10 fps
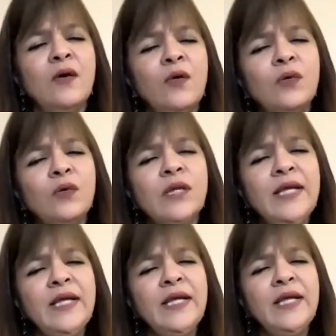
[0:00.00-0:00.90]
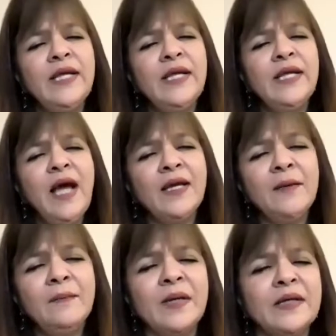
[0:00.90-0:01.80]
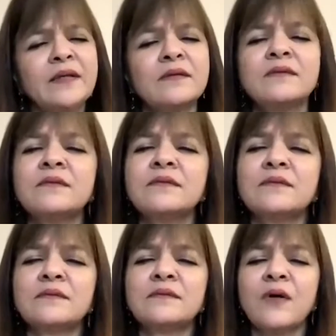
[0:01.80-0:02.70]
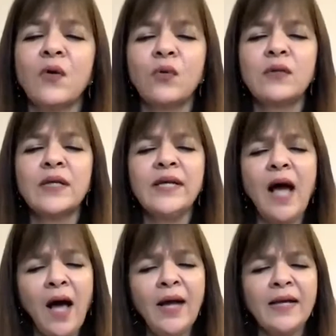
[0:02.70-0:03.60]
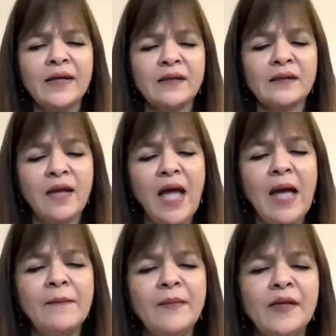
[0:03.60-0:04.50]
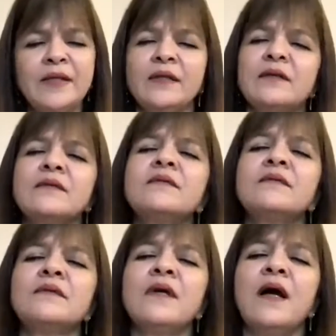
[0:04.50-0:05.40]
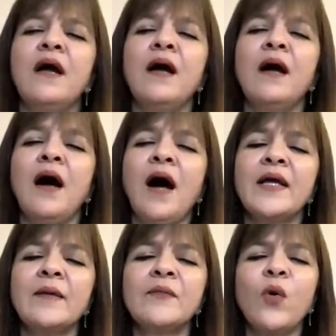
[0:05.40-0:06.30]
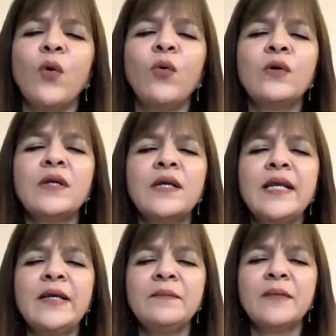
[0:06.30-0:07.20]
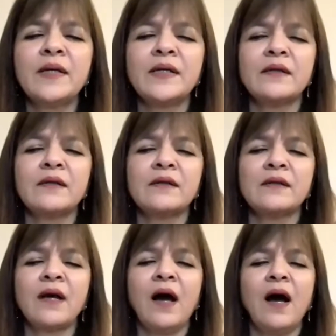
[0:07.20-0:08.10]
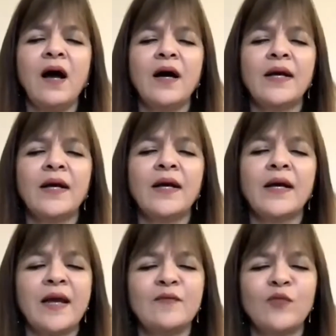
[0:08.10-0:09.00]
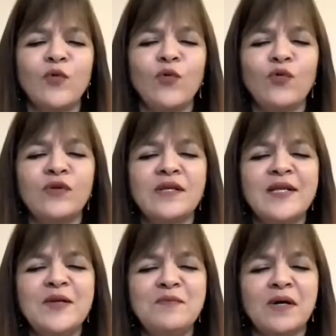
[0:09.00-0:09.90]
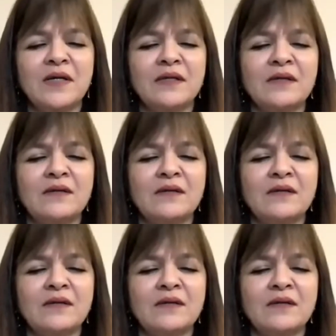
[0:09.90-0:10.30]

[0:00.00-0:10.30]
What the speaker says: Only I am money. Only I am money. I am only money. I am only money.